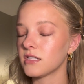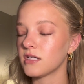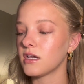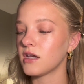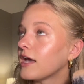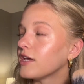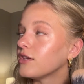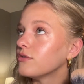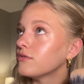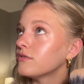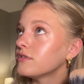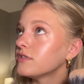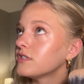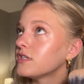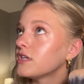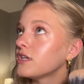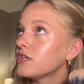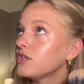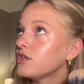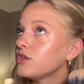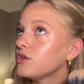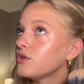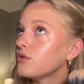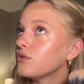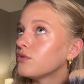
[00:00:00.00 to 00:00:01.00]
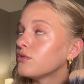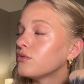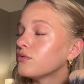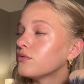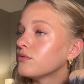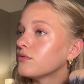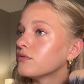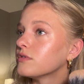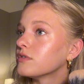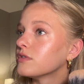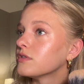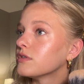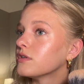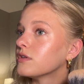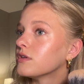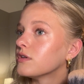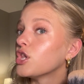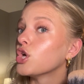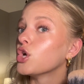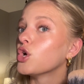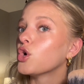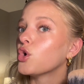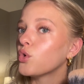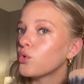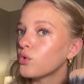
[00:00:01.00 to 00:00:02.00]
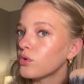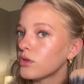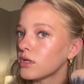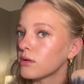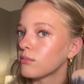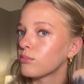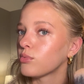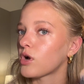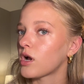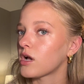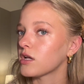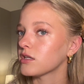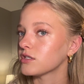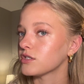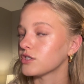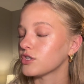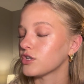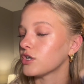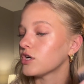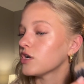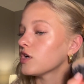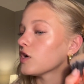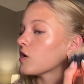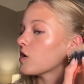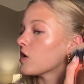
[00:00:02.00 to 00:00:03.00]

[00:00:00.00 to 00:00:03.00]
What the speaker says: I used to use the Hoola bronzer.